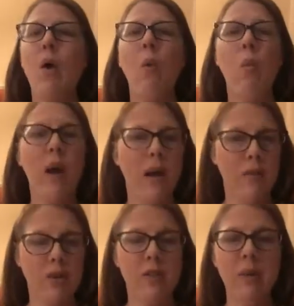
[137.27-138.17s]

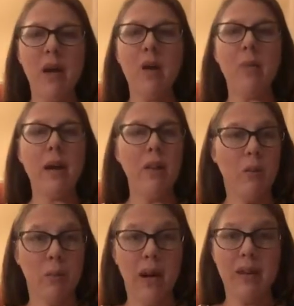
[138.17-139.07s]
whatever, some kind of regular
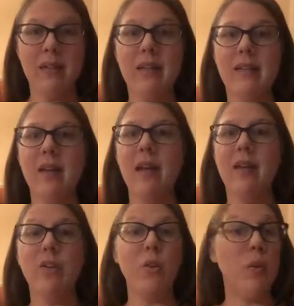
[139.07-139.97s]
practice, and
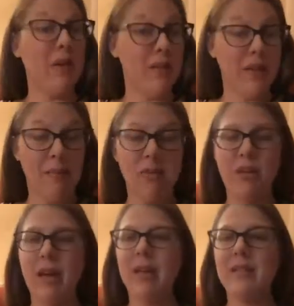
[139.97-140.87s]
you can establish
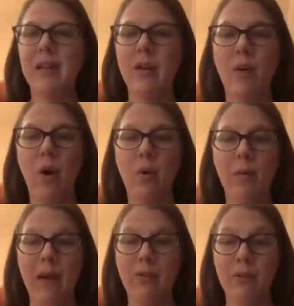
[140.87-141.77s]
that and set your own
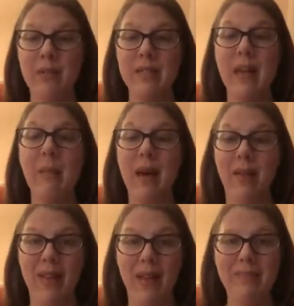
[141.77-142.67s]
boundaries about
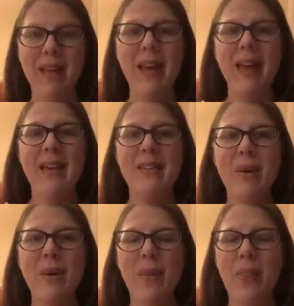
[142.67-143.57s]
that.
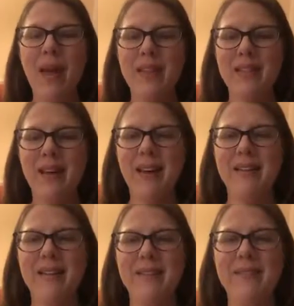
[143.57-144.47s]
So that's kind
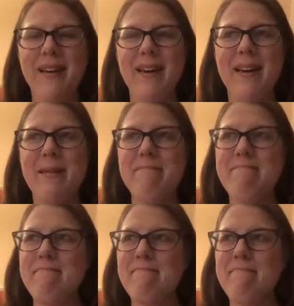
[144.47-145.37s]
of
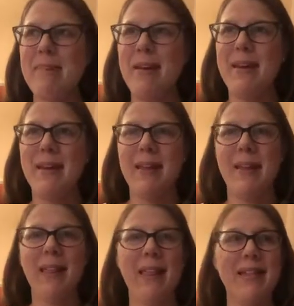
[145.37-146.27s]

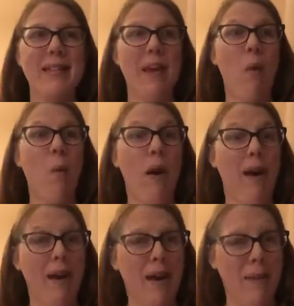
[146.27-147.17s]
lesson
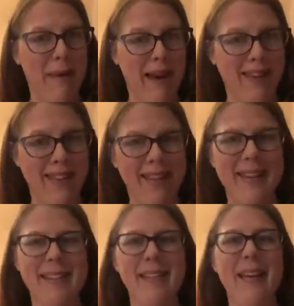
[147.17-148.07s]
one about this,
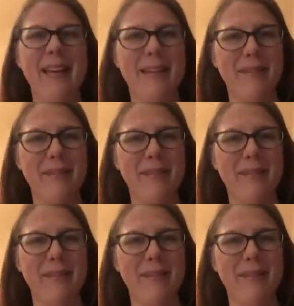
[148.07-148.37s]
that